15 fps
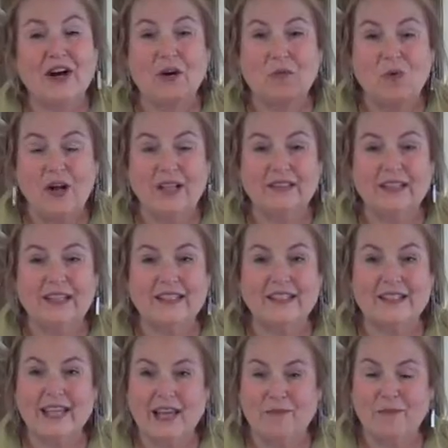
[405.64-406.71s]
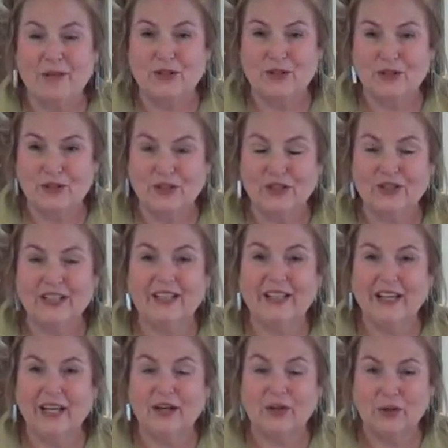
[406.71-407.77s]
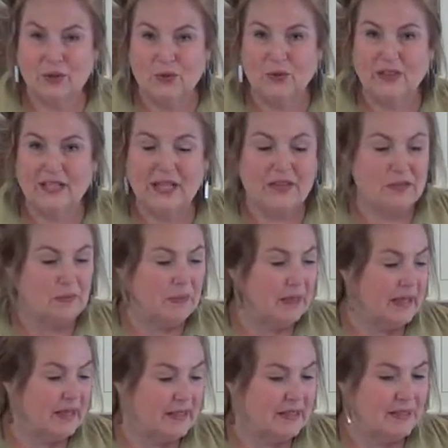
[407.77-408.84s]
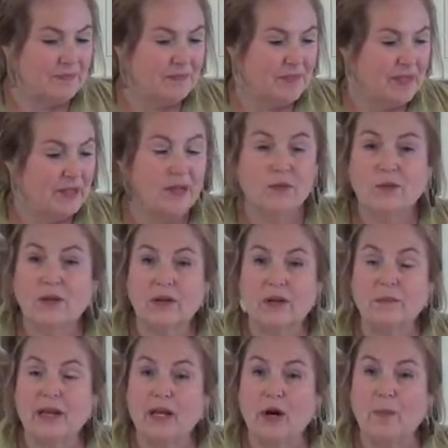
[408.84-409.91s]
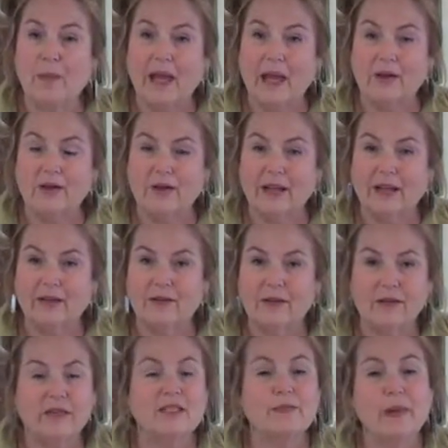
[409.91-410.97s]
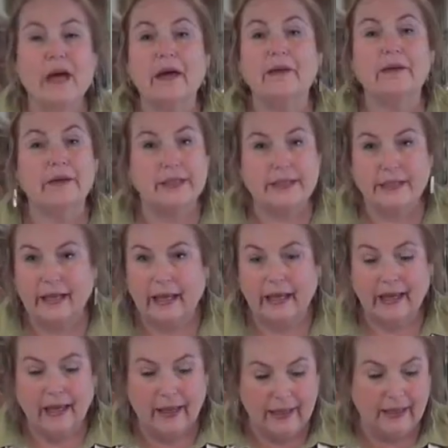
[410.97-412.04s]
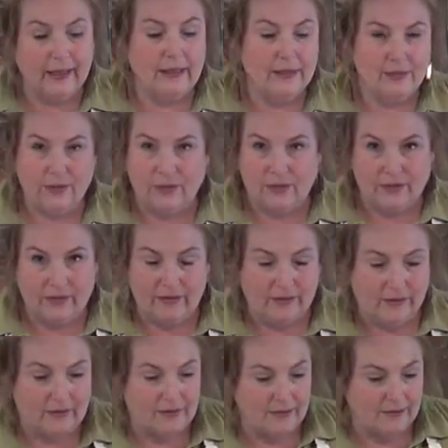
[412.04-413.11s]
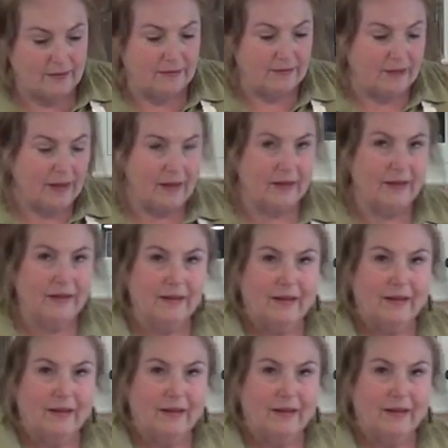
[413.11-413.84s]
our walnuts have been sugared and are cooling on the plate. We're going to make our batter now. This batter doesn't get any easier than this, okay?